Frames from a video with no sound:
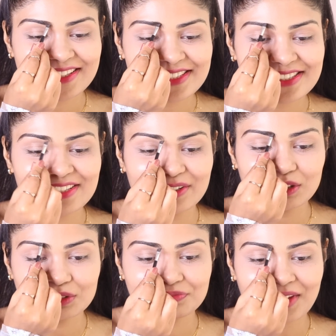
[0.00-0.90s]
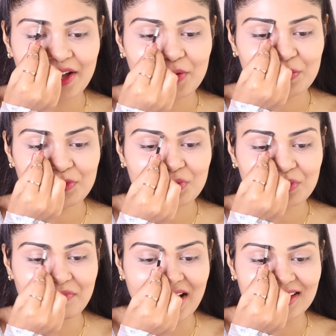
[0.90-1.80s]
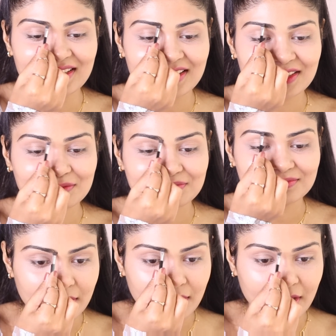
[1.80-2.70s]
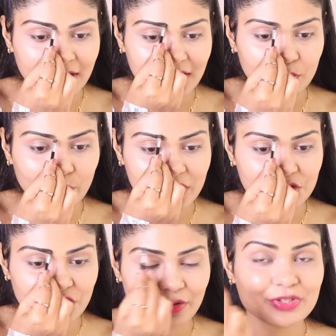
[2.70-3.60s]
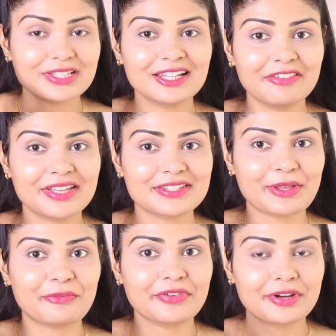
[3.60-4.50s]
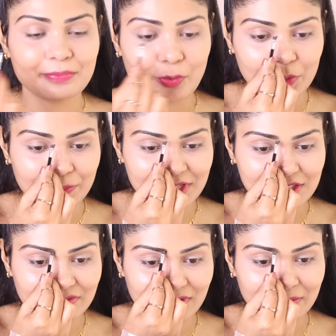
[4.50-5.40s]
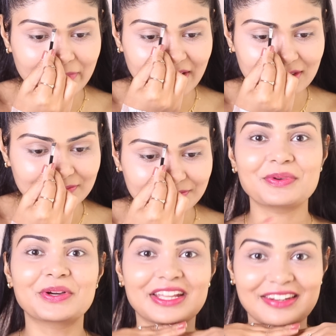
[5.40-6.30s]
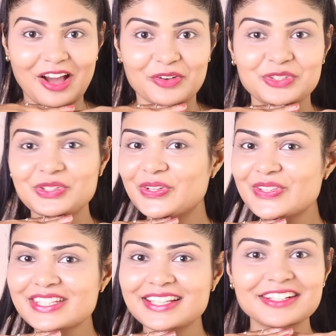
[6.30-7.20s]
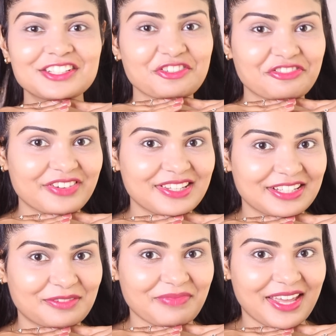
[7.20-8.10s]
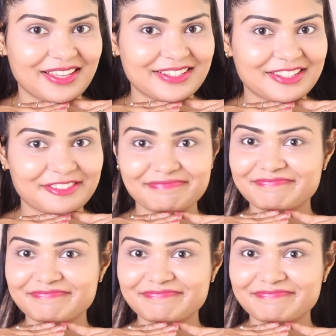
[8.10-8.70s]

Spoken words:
So I hope you don't mind it. I wish I was living somewhere more peaceful, but okay, now, do you see the difference it makes?